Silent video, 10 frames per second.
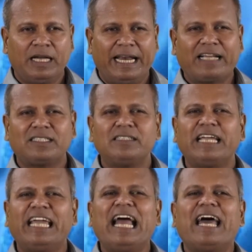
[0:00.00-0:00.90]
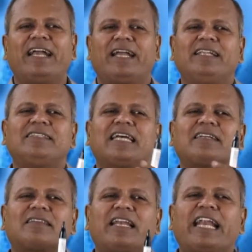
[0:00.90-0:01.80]
Next is inheritance,
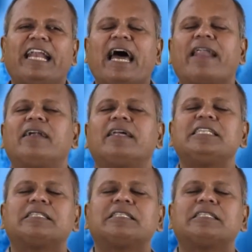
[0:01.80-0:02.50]
sex-linked inheritance.